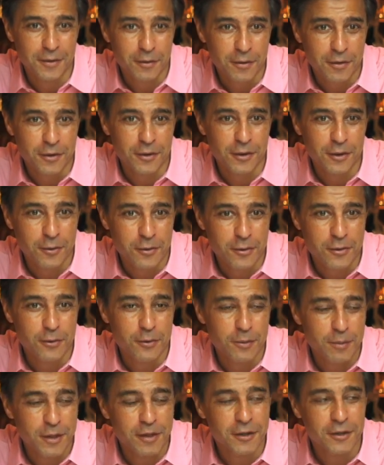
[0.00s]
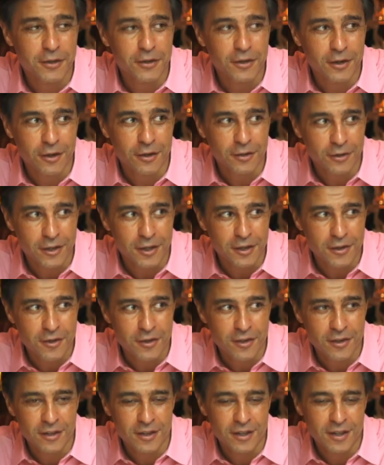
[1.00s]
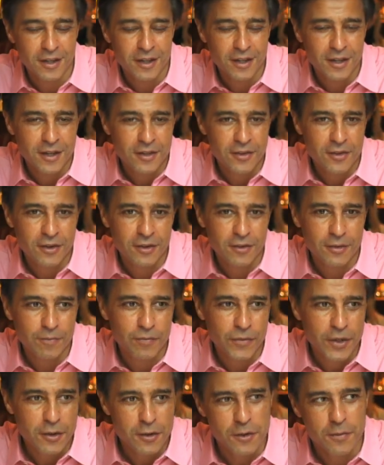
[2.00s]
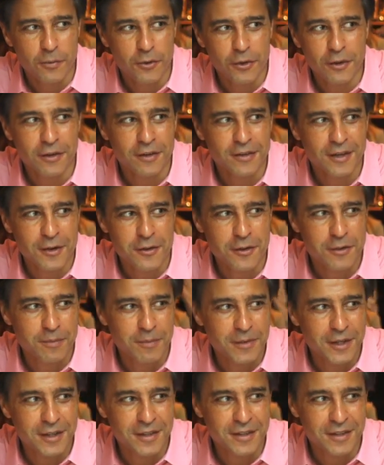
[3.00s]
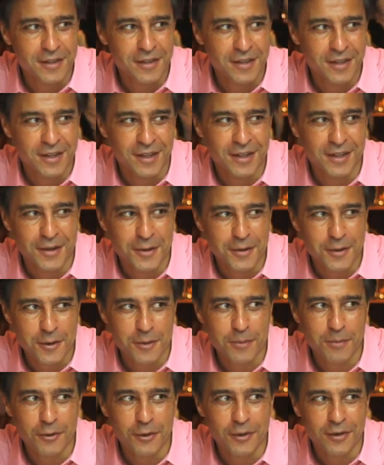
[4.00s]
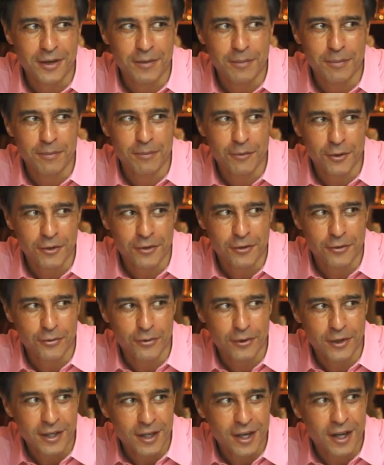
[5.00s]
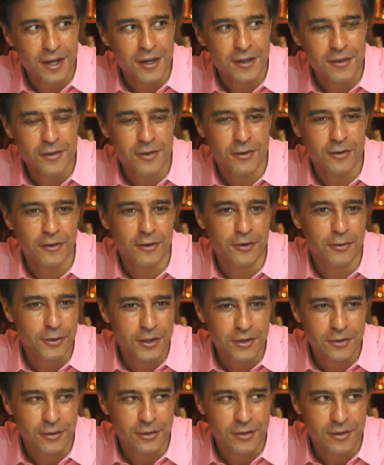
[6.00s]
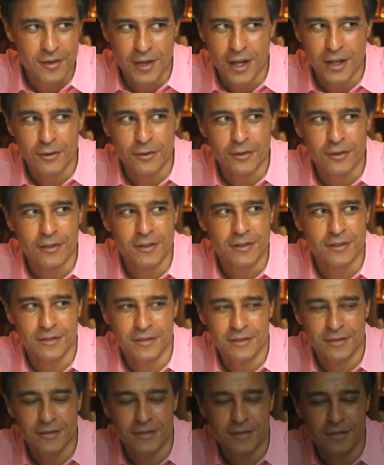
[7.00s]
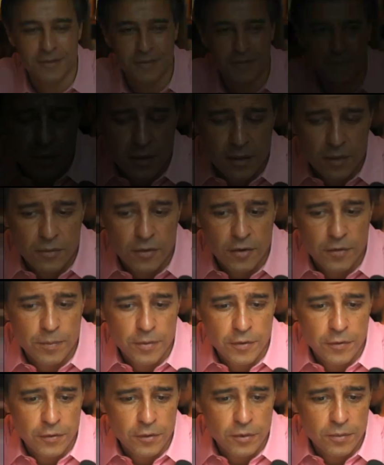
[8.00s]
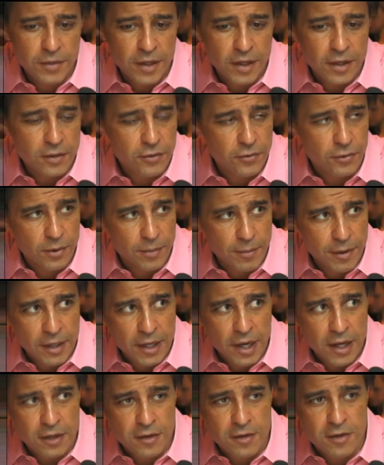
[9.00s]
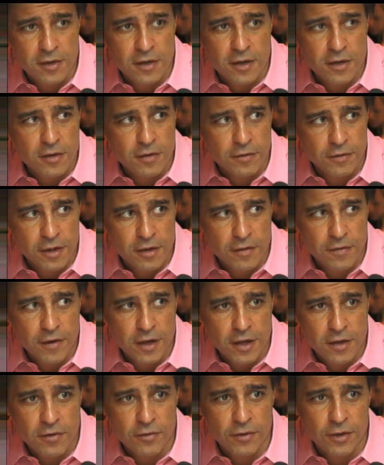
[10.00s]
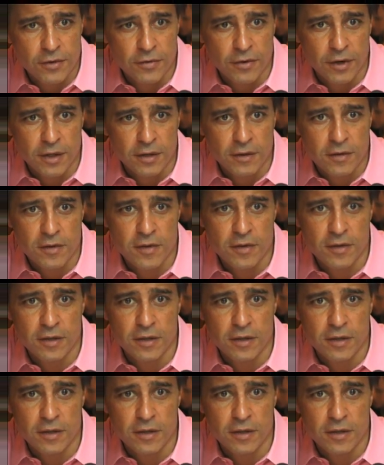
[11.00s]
close to $1 billion each. So small doesn't mean small in monetary gains or returns at all. We've performed interim analyses of these phase 3 trials